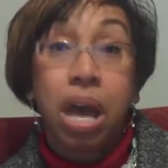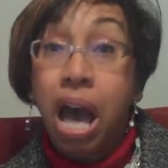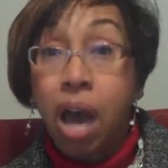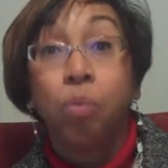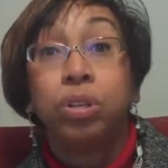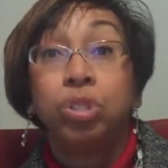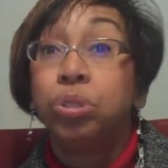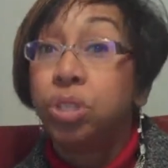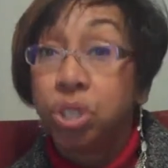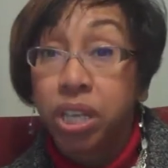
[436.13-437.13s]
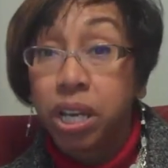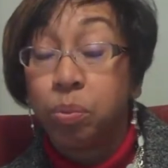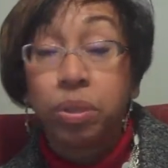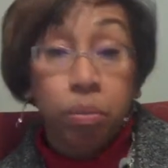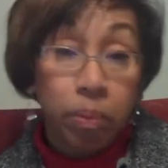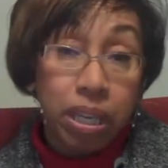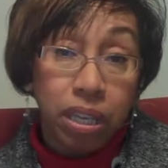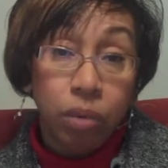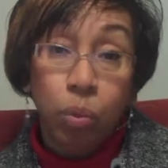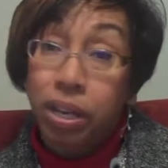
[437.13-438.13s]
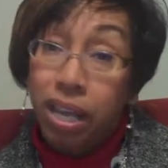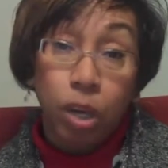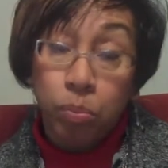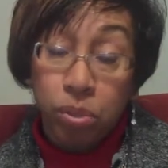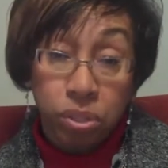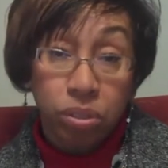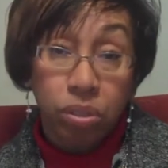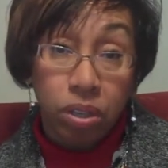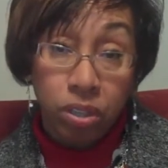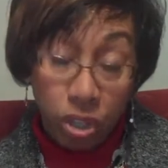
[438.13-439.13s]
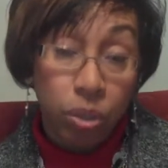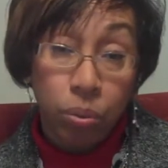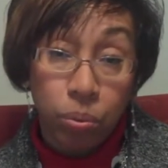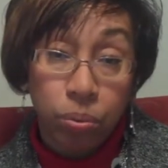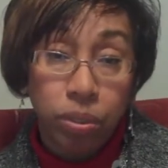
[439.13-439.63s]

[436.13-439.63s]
I want you to share with me what helps you,